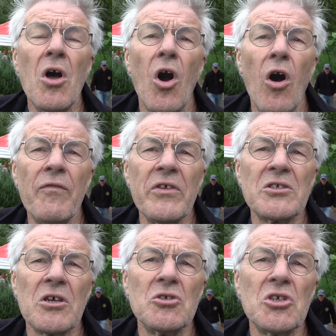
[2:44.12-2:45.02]
of the
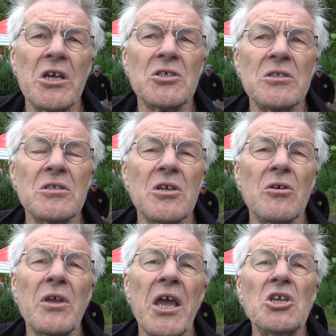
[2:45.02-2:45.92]
association,
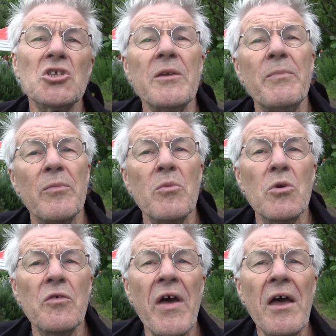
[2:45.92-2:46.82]
so occasionally people
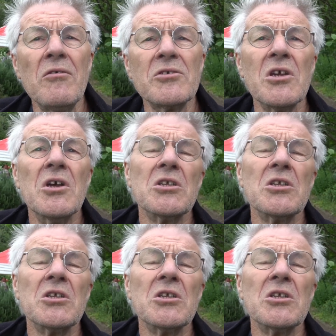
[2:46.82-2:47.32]
move house,